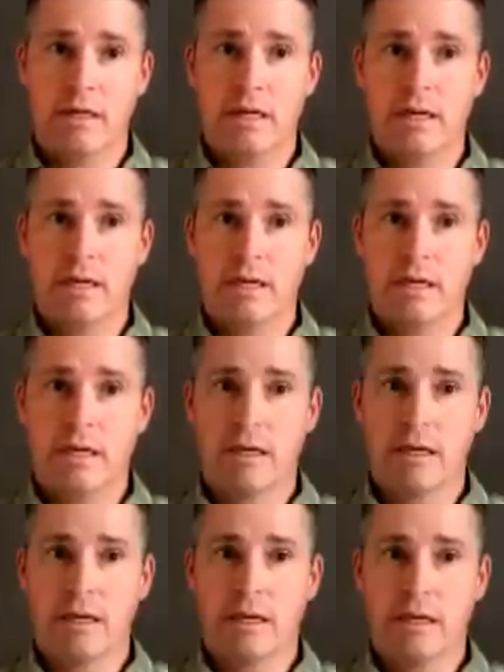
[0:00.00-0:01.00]

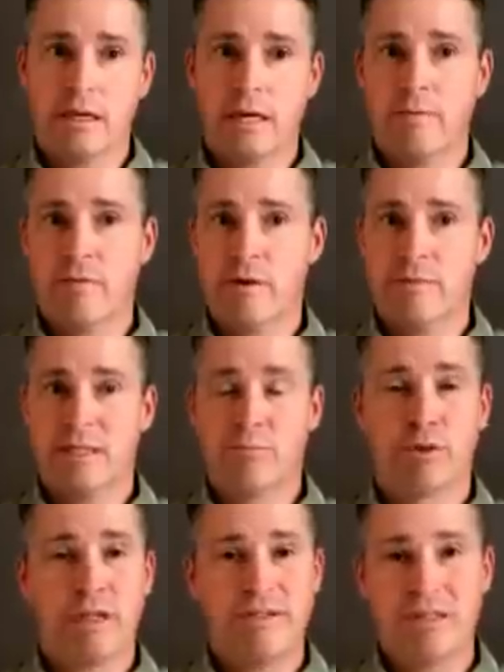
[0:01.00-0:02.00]
in a time frame as
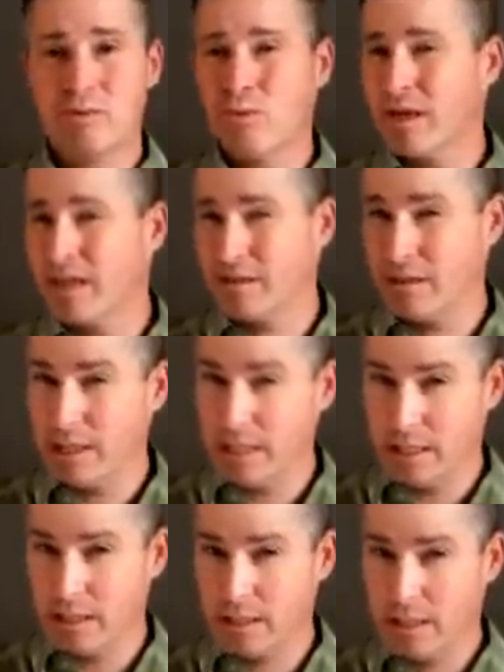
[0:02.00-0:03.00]
brief as 100
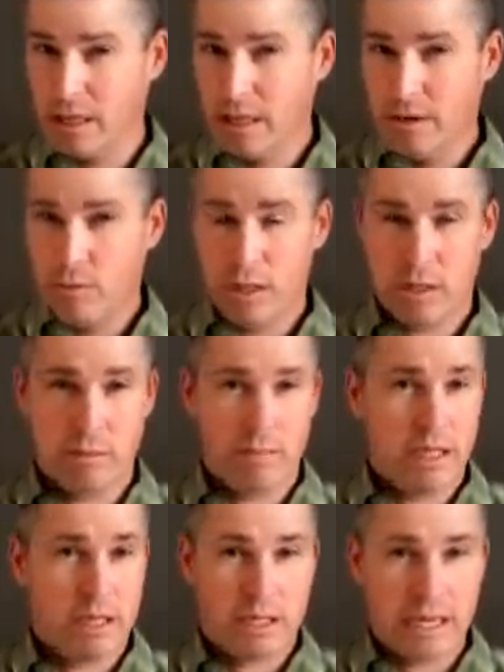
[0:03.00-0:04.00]
years, whether it
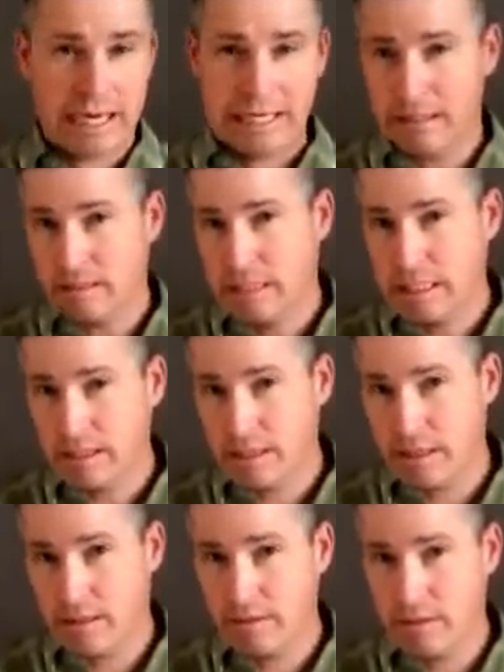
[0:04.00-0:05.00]
be a tiny little cinder
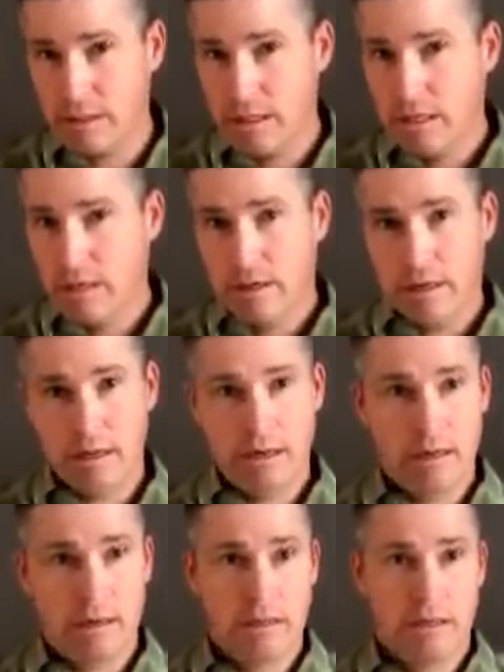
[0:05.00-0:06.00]
cone,
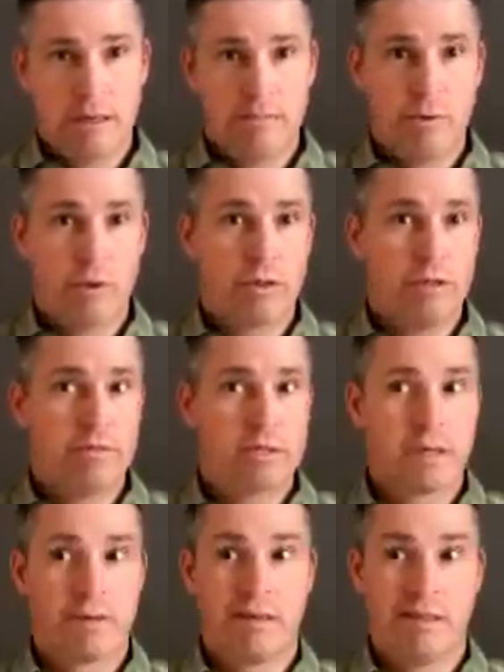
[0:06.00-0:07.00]
or even
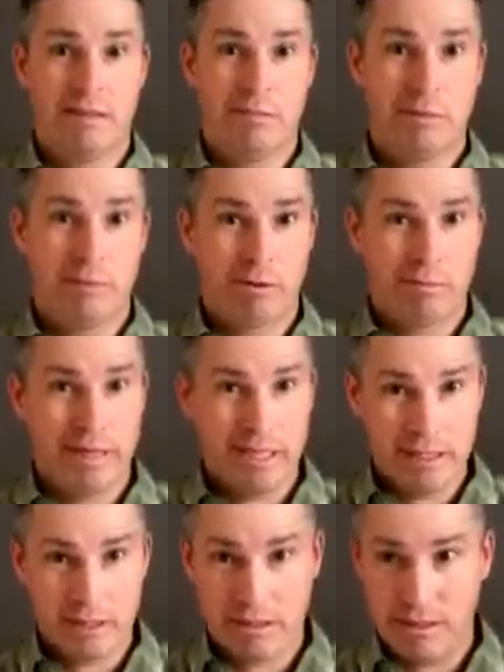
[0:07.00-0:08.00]
something a little bit more
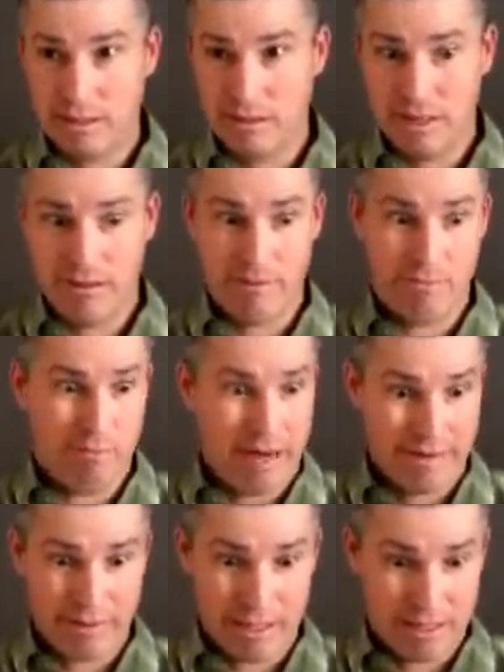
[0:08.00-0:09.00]
major, having
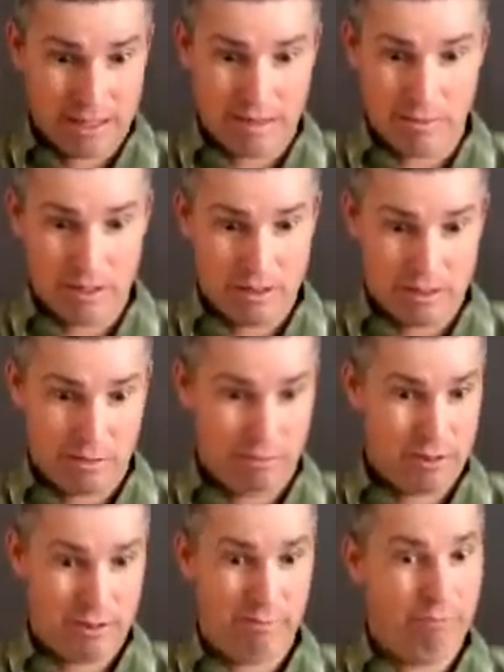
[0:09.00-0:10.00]
magma just come to the
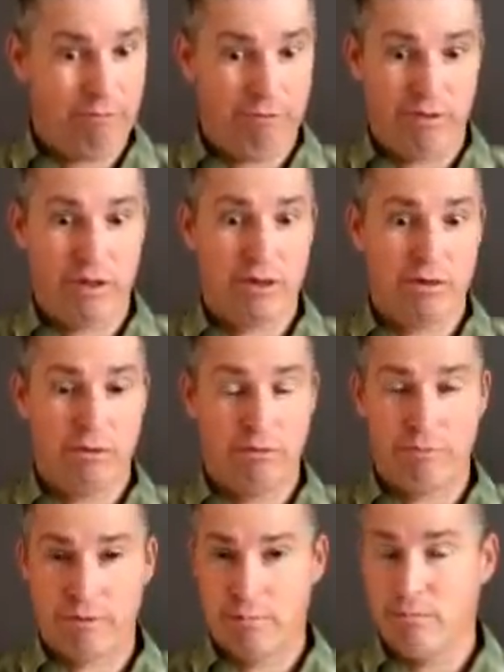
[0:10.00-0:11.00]
surface and
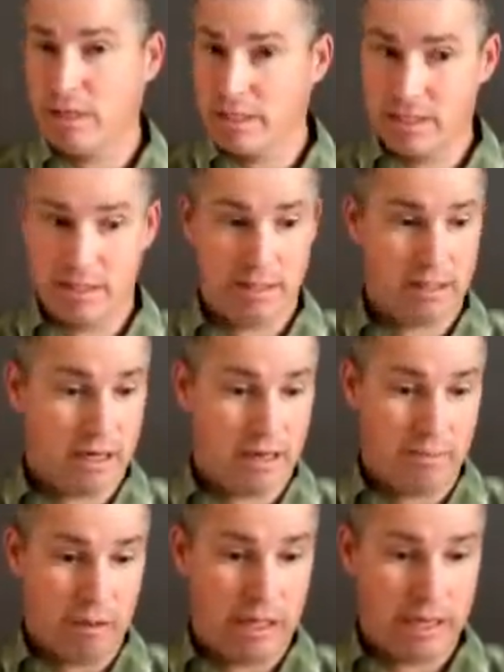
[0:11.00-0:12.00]
flow for months at a
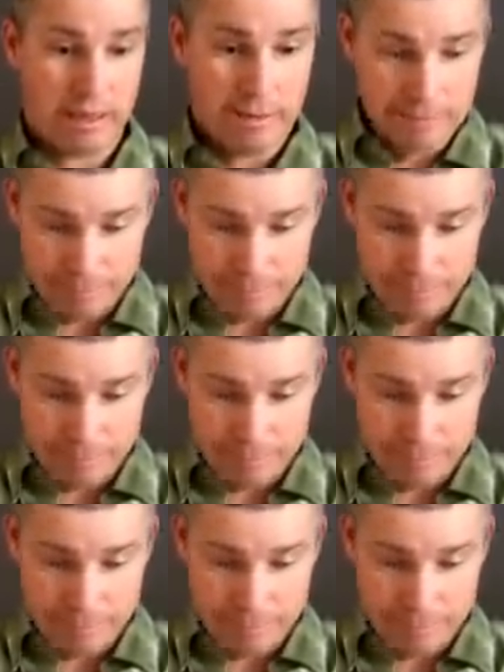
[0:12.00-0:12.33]
time, like